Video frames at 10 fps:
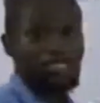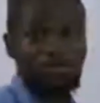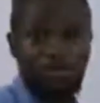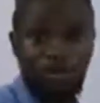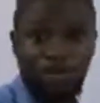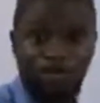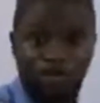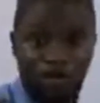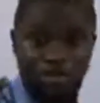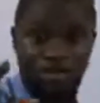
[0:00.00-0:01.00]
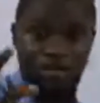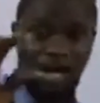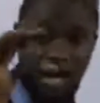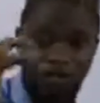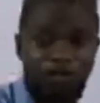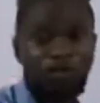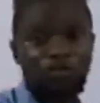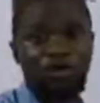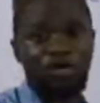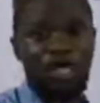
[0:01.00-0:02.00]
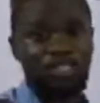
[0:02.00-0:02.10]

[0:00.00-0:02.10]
is to remove what? Harful Mudara and